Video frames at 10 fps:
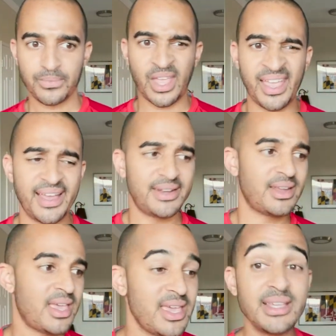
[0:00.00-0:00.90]

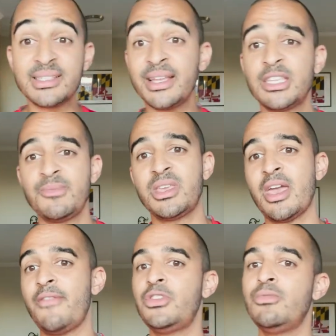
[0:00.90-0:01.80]
and he said to me,
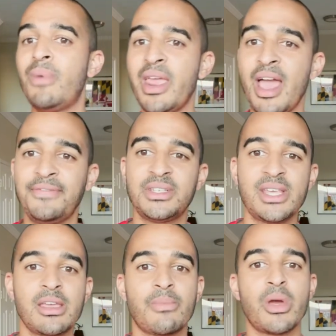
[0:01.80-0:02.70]
Kevin, you might have to
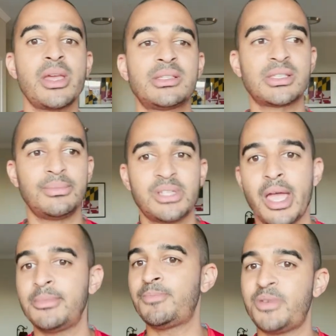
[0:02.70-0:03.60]
take a break.
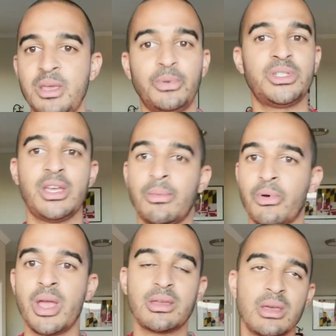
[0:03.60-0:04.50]
Sometimes people take a
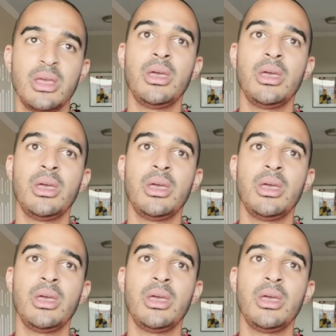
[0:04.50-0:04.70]
break.